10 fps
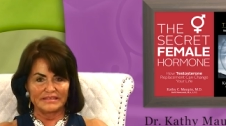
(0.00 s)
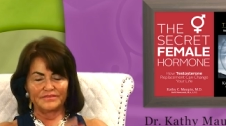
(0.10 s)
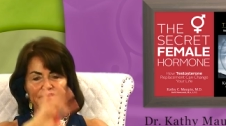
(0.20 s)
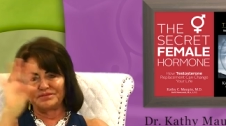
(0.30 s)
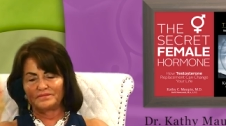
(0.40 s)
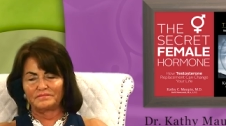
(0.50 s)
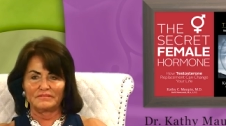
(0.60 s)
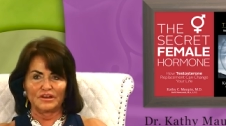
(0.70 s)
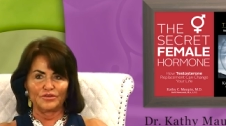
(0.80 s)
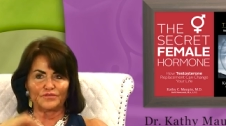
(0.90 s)
And,
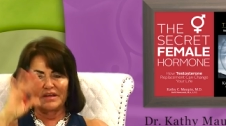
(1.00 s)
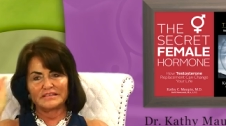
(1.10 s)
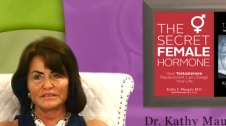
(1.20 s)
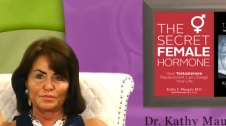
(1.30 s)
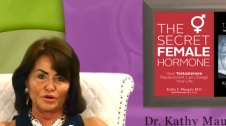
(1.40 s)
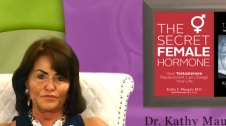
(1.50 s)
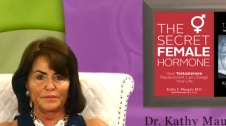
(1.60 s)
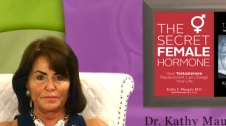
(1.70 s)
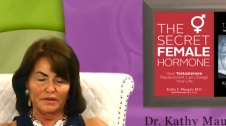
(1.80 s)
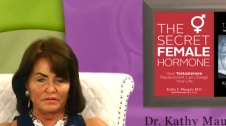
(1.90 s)
you know, your face is
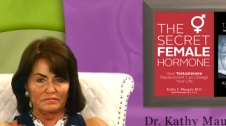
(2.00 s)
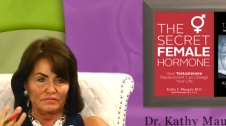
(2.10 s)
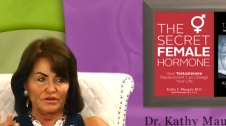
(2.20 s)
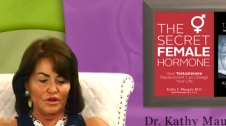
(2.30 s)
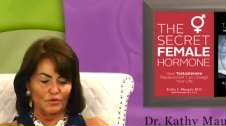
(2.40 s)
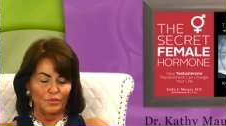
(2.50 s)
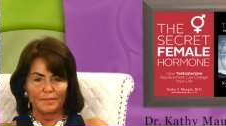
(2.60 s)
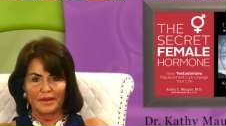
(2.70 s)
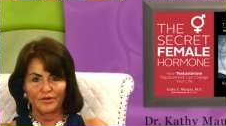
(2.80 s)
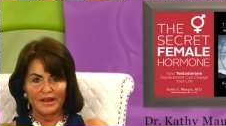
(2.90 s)
perfect, but you know, what
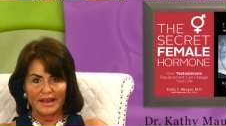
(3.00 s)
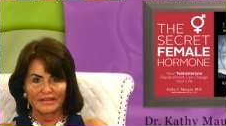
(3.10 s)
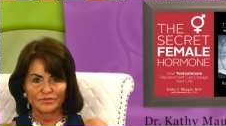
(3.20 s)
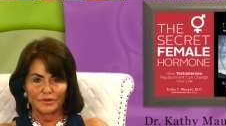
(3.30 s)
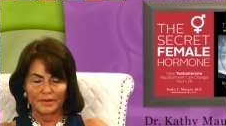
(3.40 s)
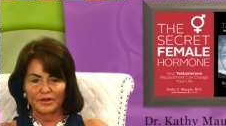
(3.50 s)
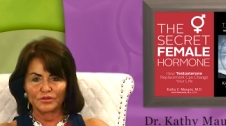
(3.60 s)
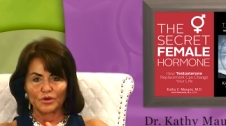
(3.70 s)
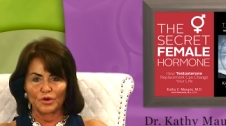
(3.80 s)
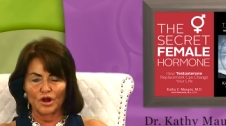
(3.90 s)
about your hands? What about your
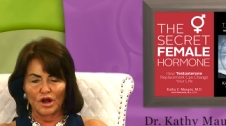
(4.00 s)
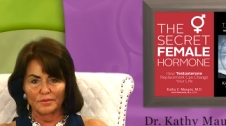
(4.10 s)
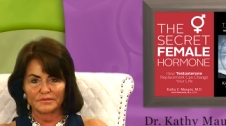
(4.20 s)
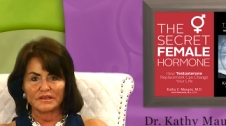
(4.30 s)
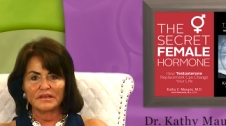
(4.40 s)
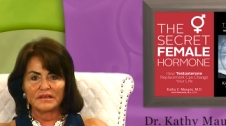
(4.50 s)
lower arms?